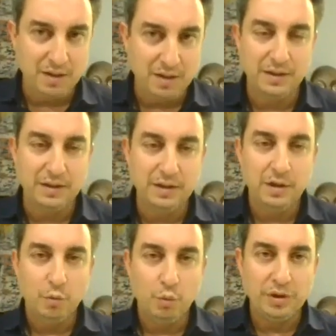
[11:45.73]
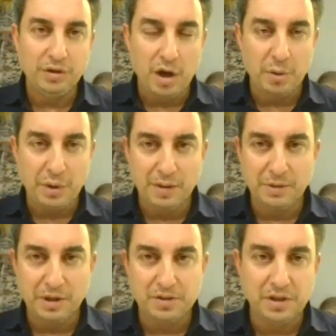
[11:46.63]
And this is exactly
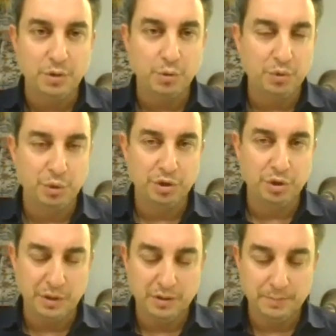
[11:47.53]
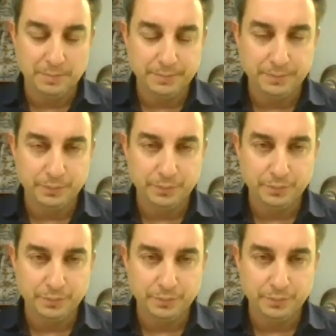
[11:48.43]
what our aim is and what we're doing.